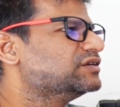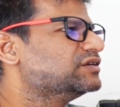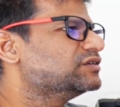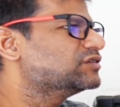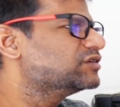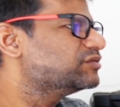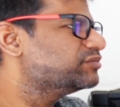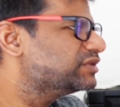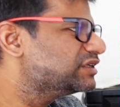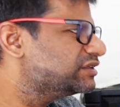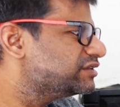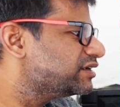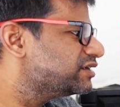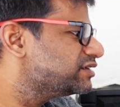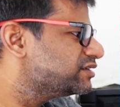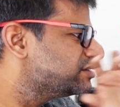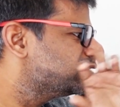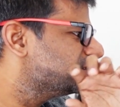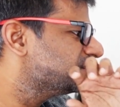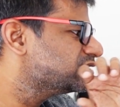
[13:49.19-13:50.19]
So
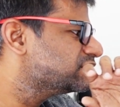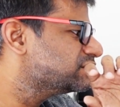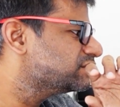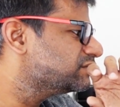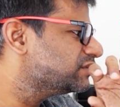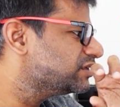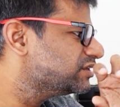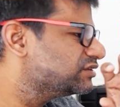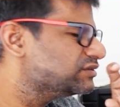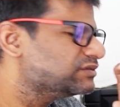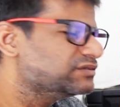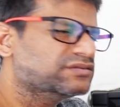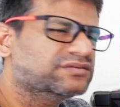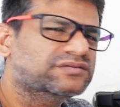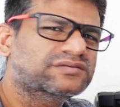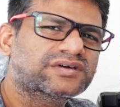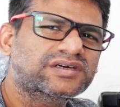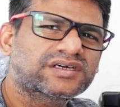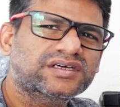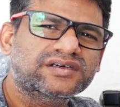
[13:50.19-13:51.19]
besides this, when you